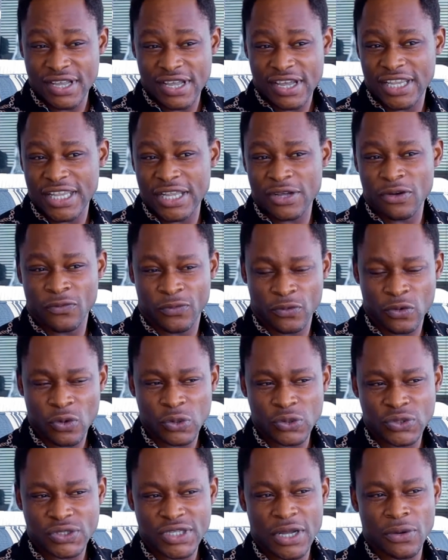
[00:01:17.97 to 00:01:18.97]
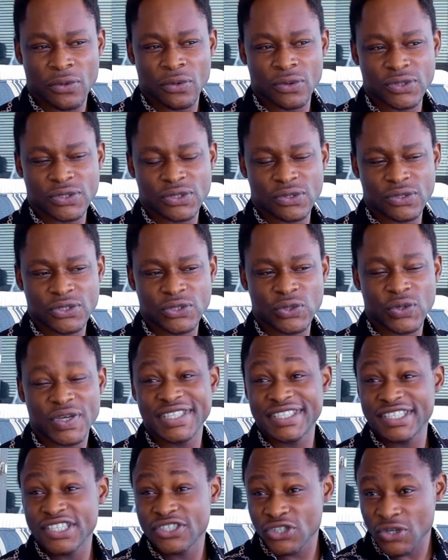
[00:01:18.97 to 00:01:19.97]
and of course I was also a
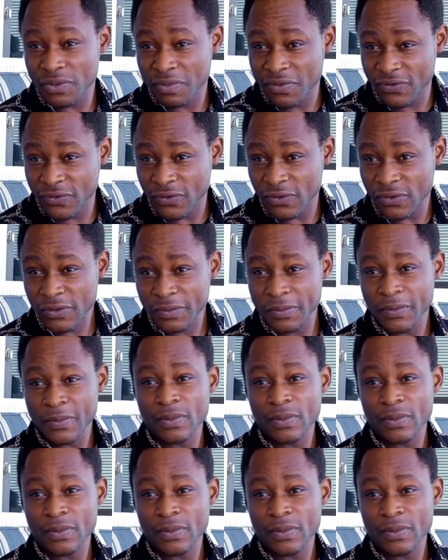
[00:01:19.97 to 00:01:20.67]
teacher before,